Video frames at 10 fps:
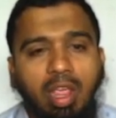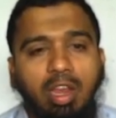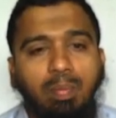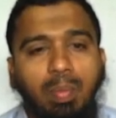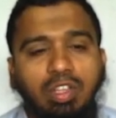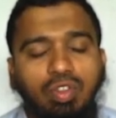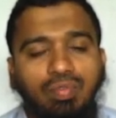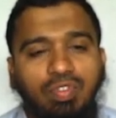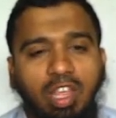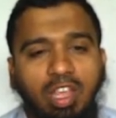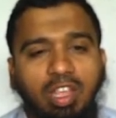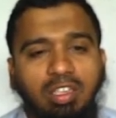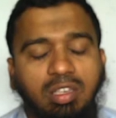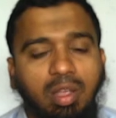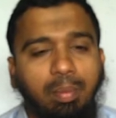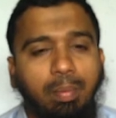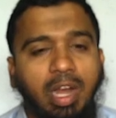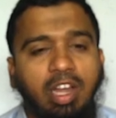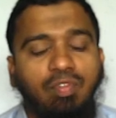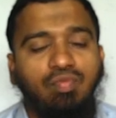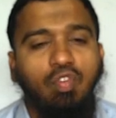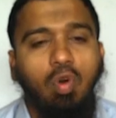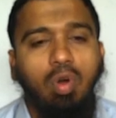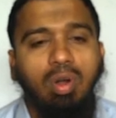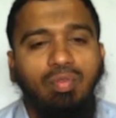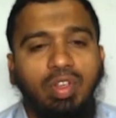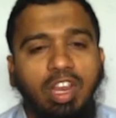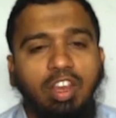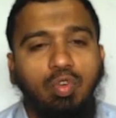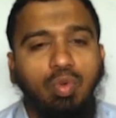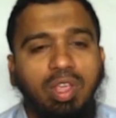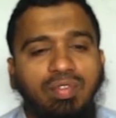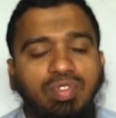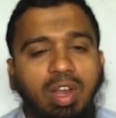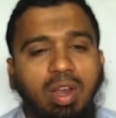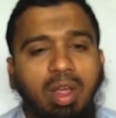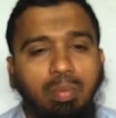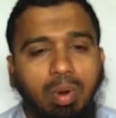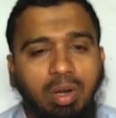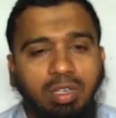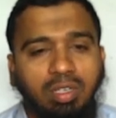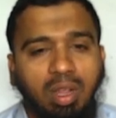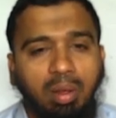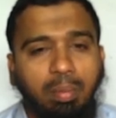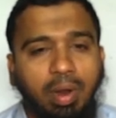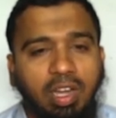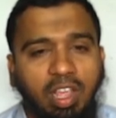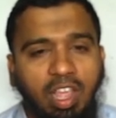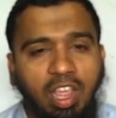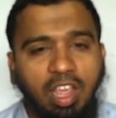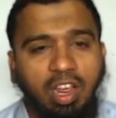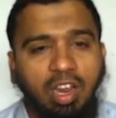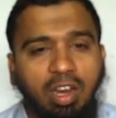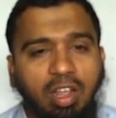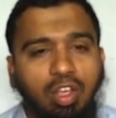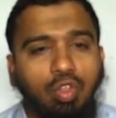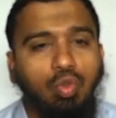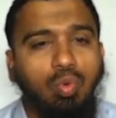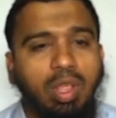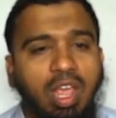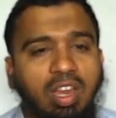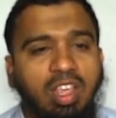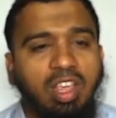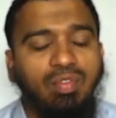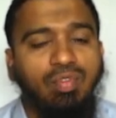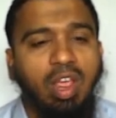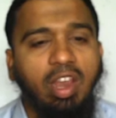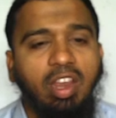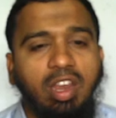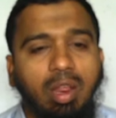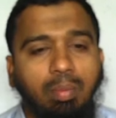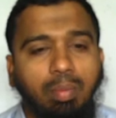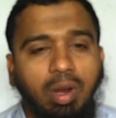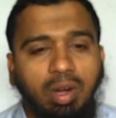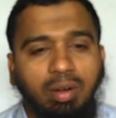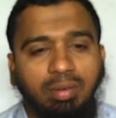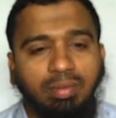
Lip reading: In place of this, by default we need to give the numbers, but here you can give any number.